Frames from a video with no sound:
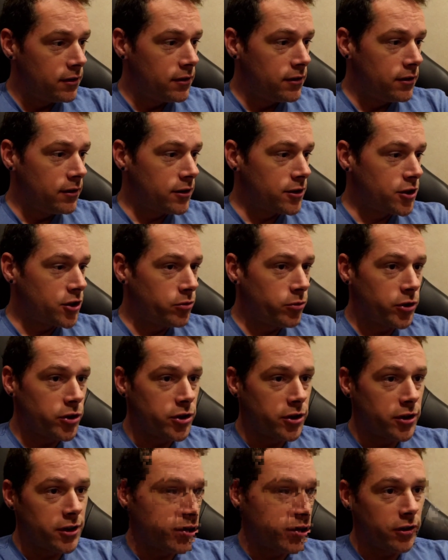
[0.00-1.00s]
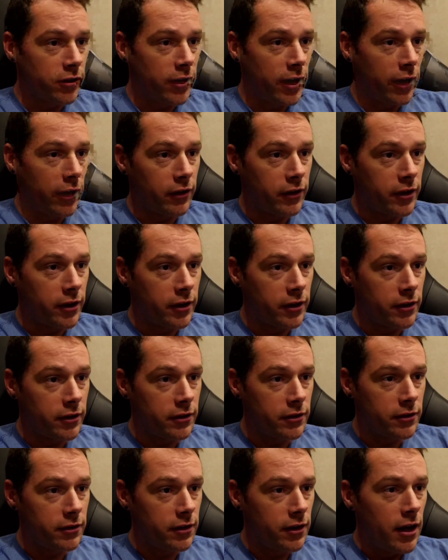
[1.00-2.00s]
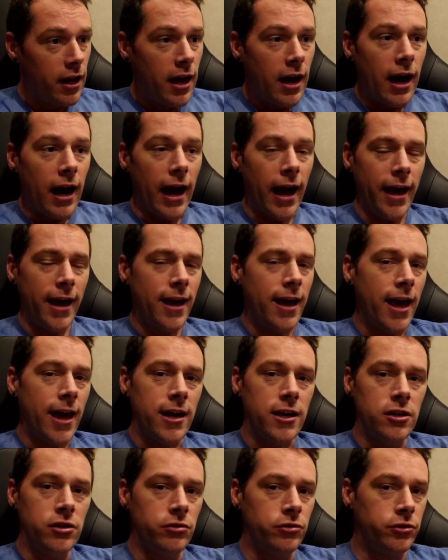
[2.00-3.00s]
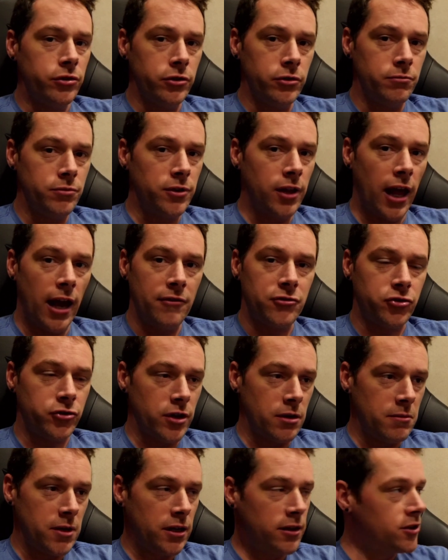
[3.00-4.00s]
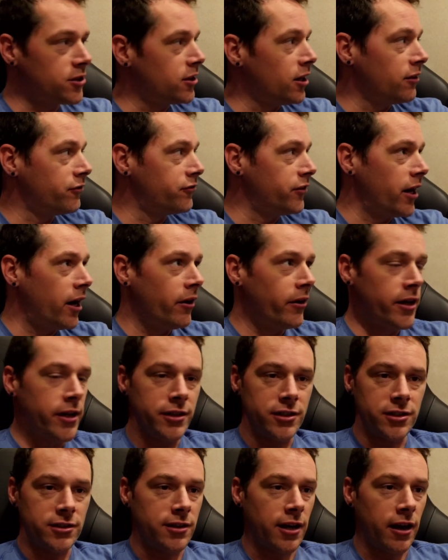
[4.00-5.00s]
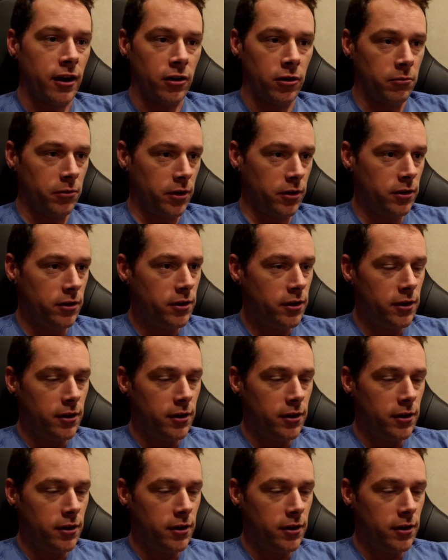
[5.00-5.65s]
Let's switch this around here. I hate YouTube's live streaming stuff now. It is terrible.